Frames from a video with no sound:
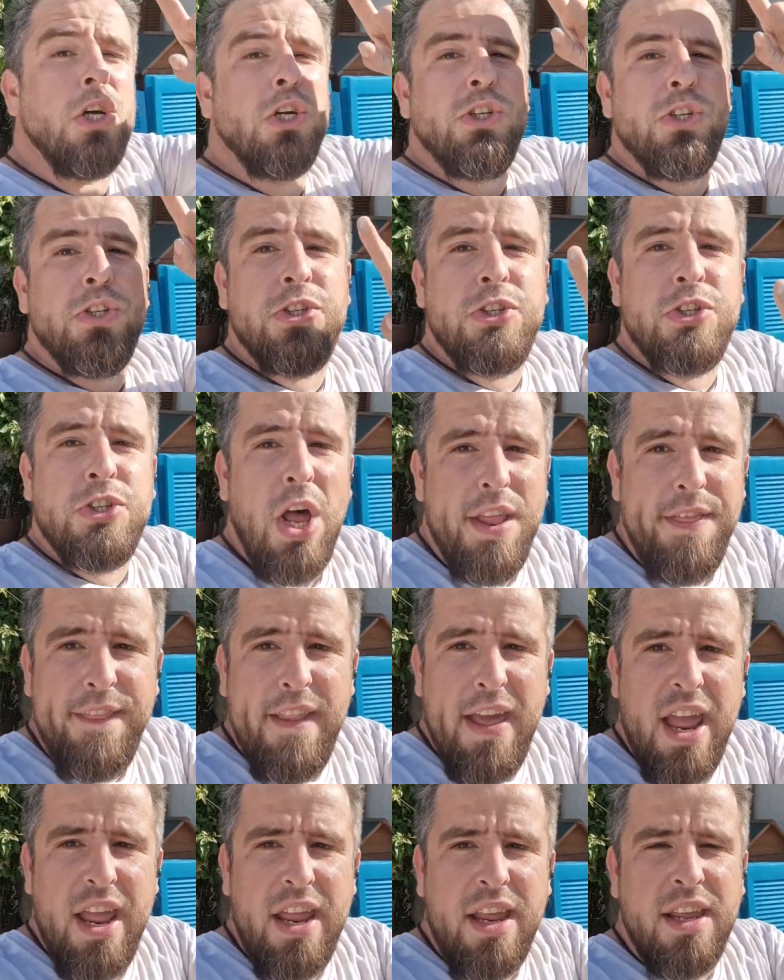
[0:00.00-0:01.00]

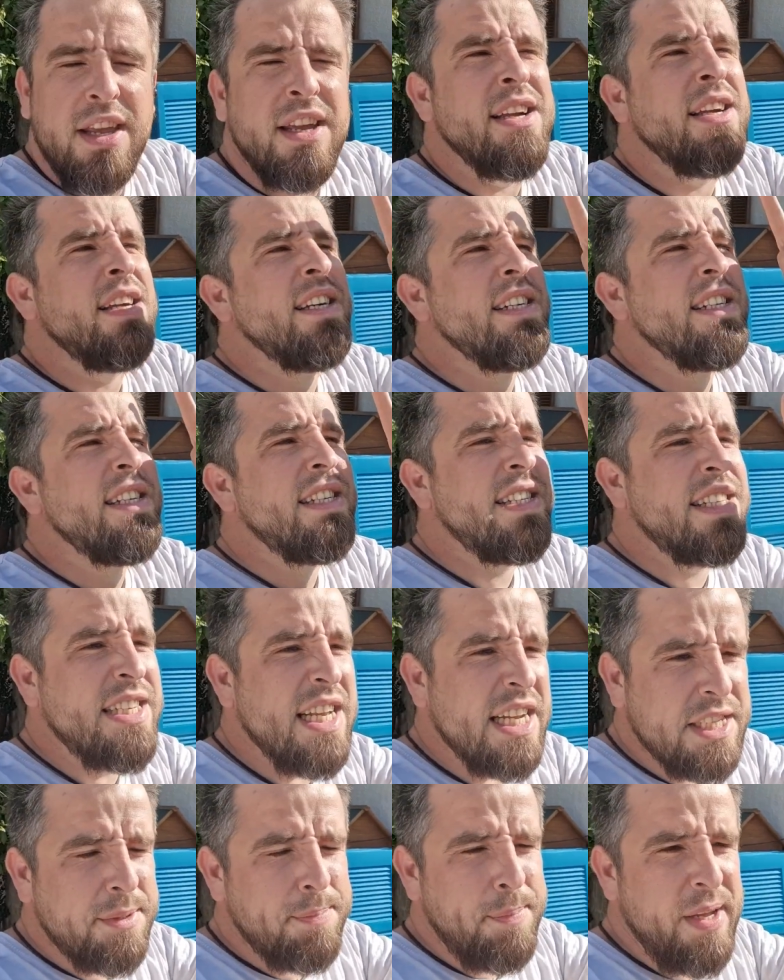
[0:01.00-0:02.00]
Sunday,
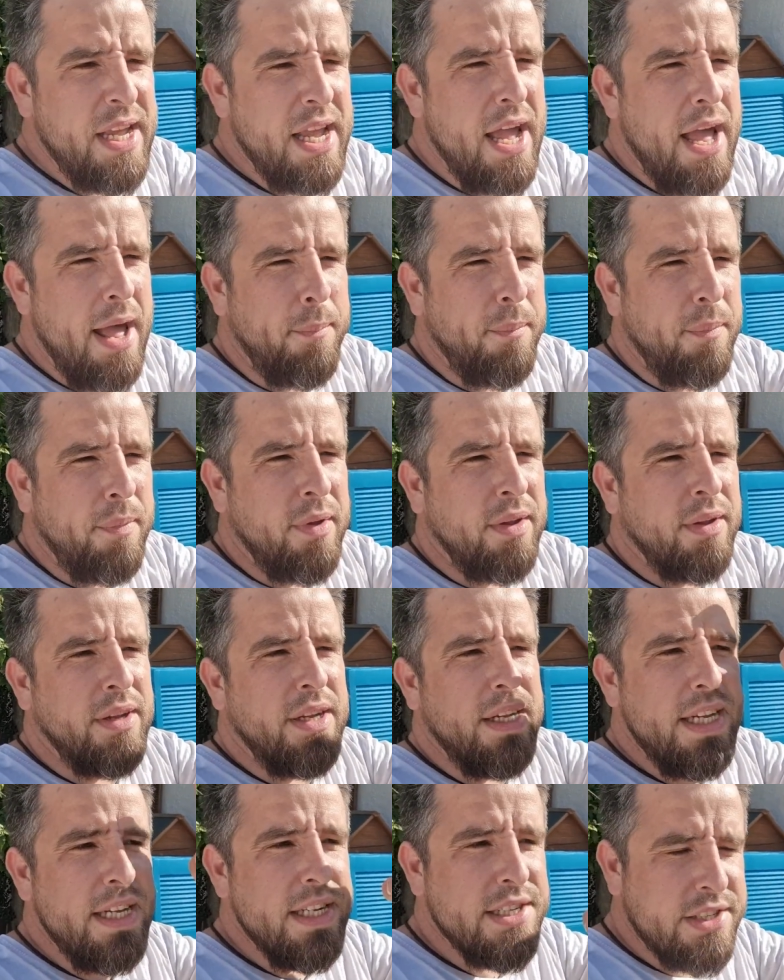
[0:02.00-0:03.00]
6 p.m.
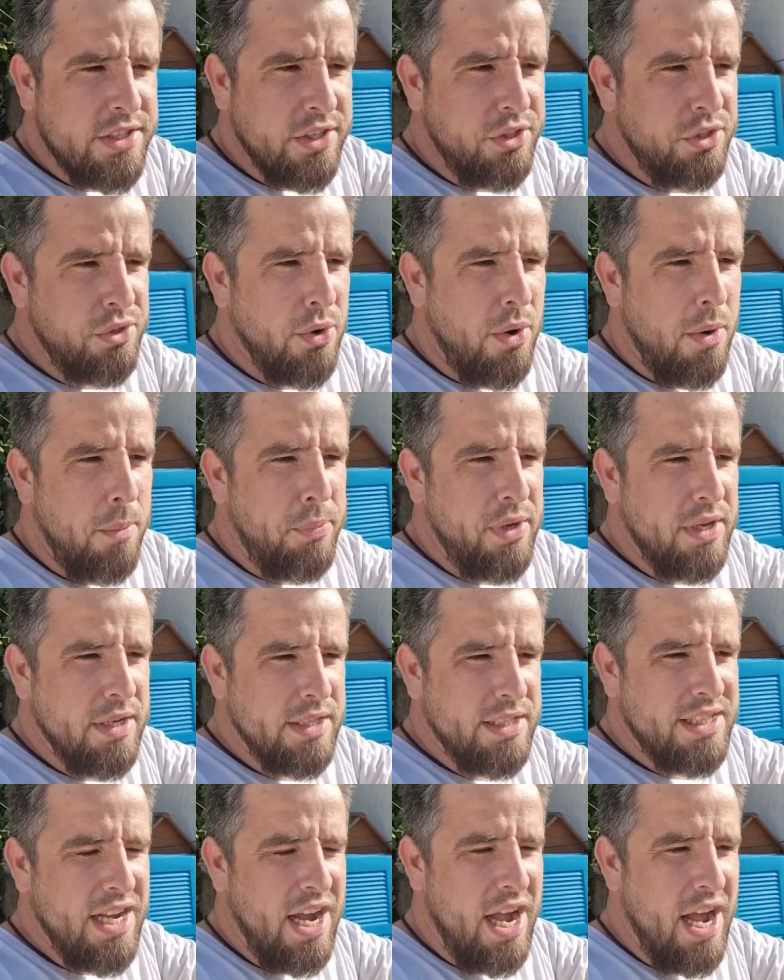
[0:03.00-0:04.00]
Eastern
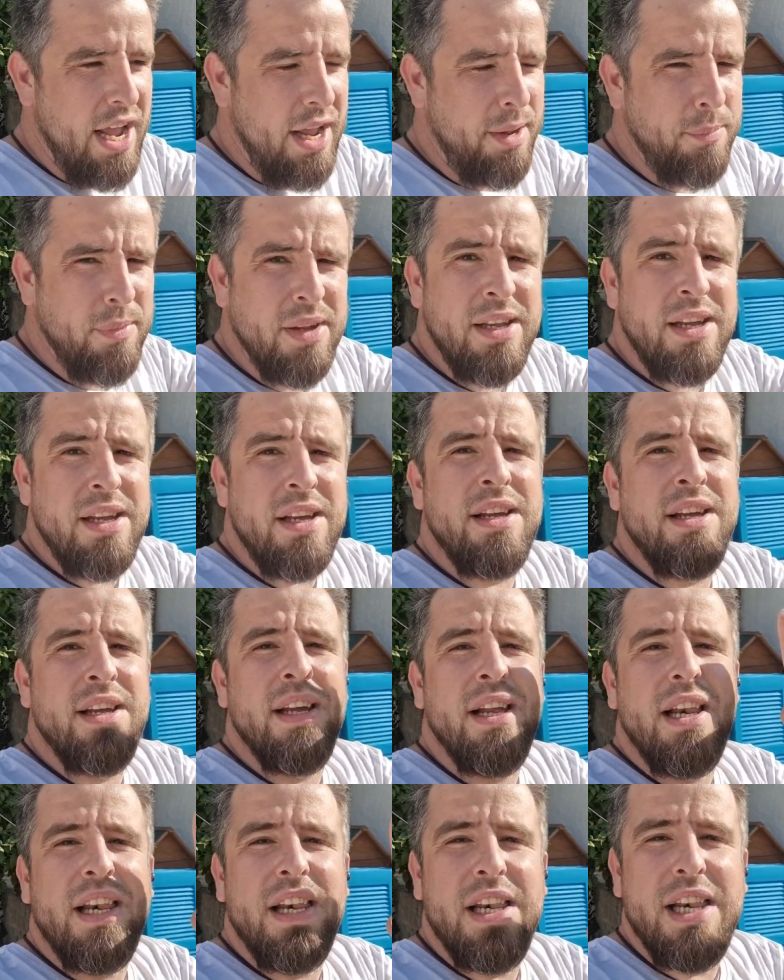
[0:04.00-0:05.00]
European time,
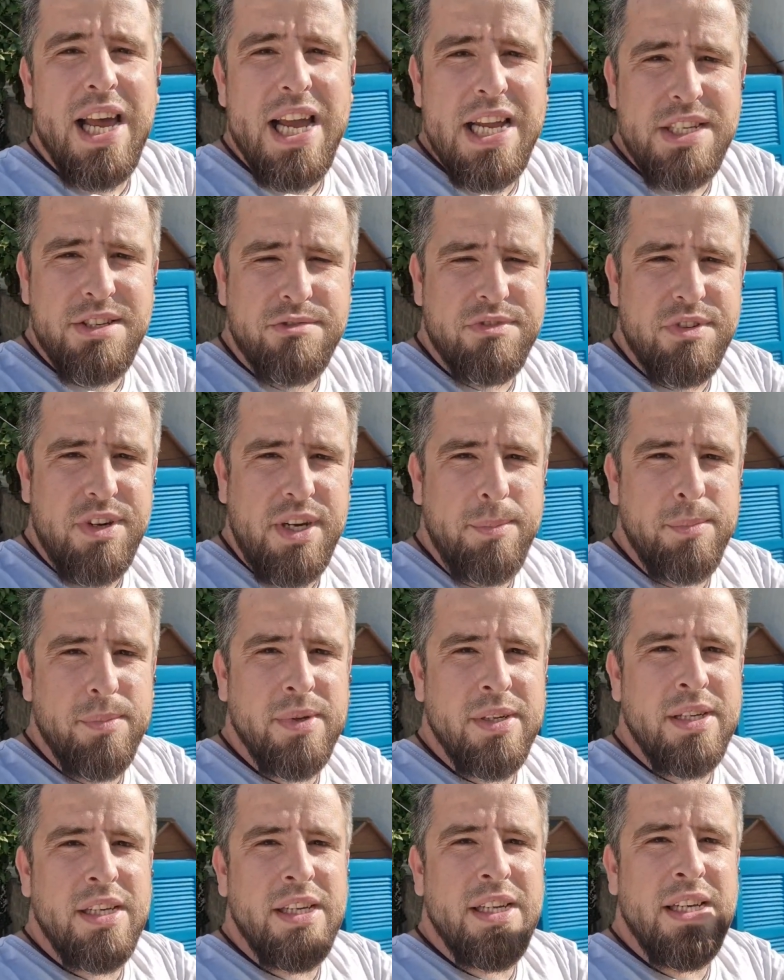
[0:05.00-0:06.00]
live
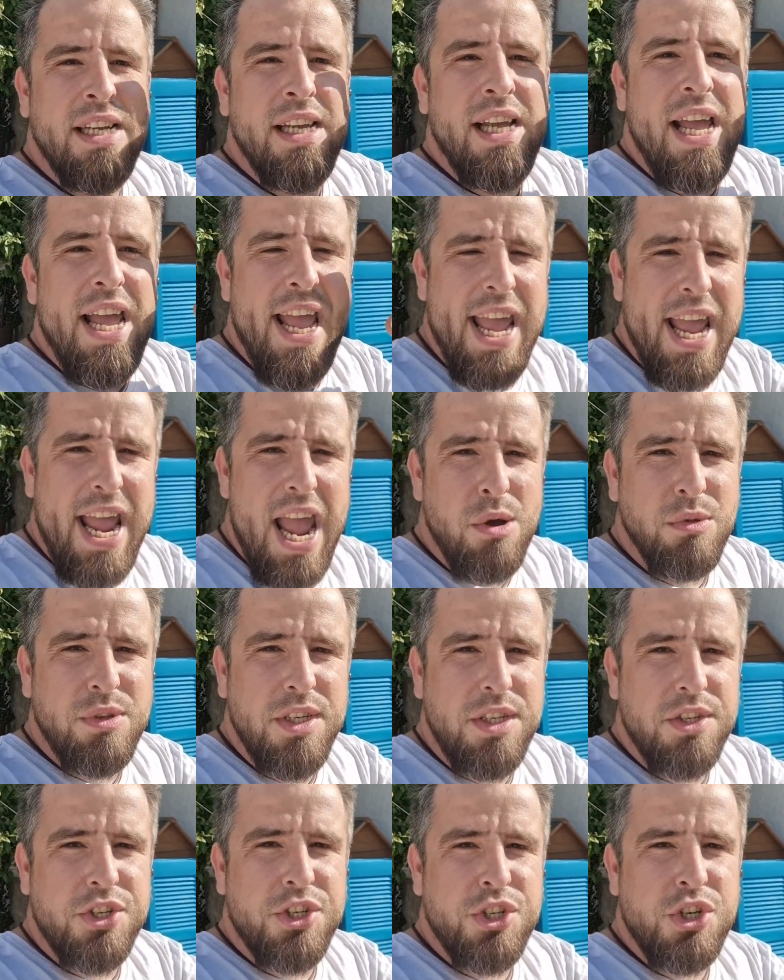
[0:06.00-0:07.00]
stream, hang
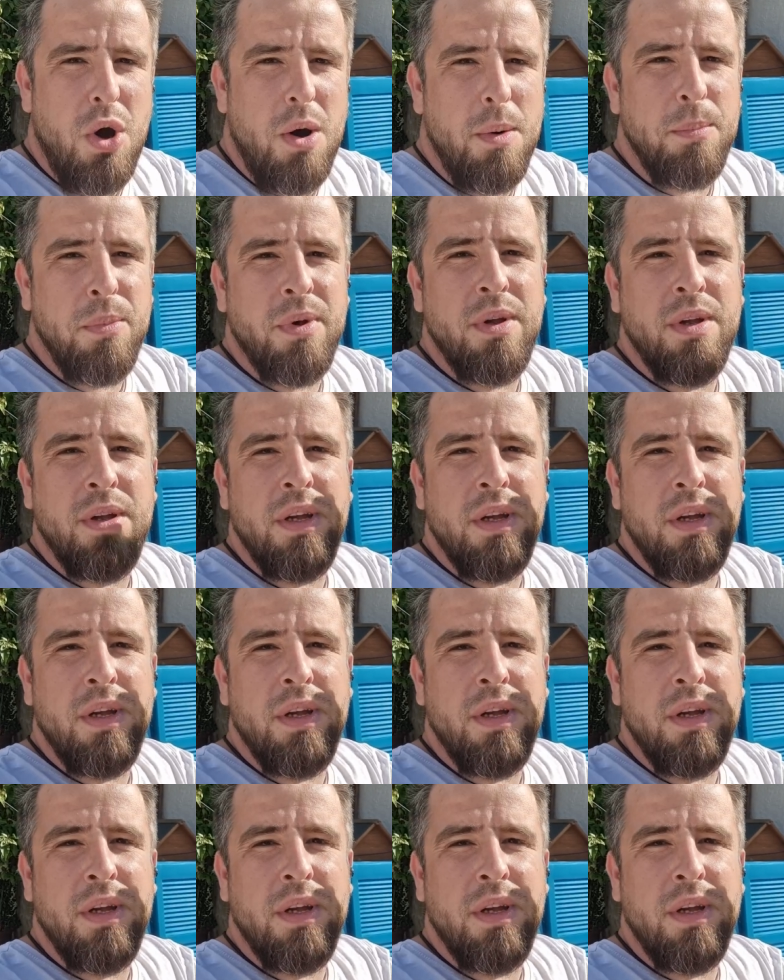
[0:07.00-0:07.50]
out in the shop.